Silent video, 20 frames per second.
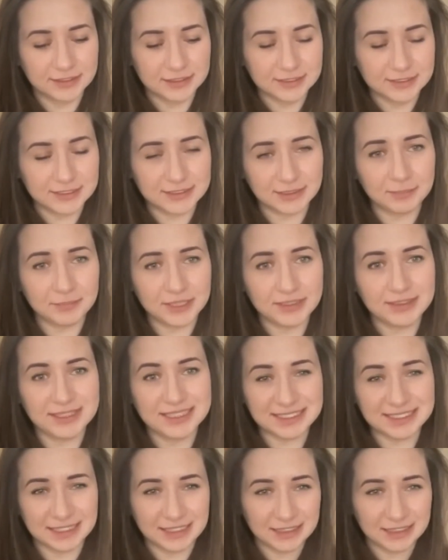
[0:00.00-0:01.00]
something
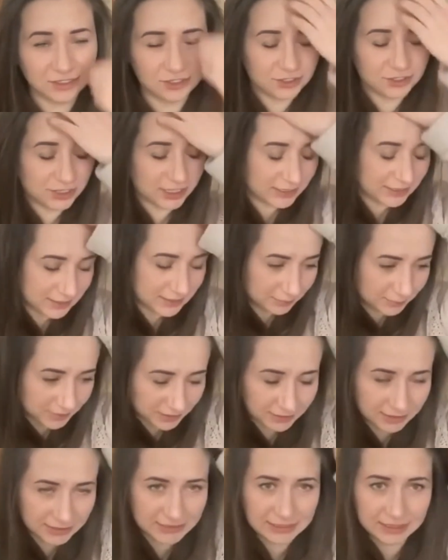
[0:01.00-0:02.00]
that's
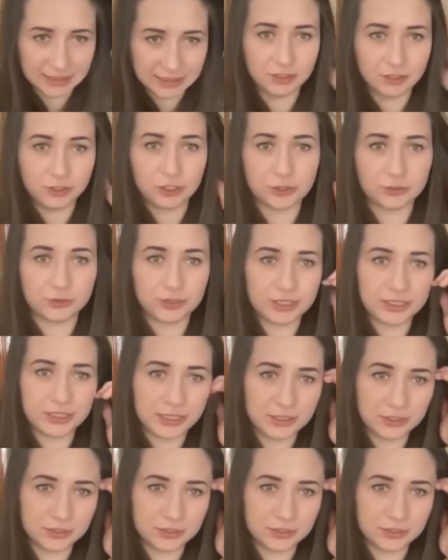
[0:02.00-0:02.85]
like encoded in your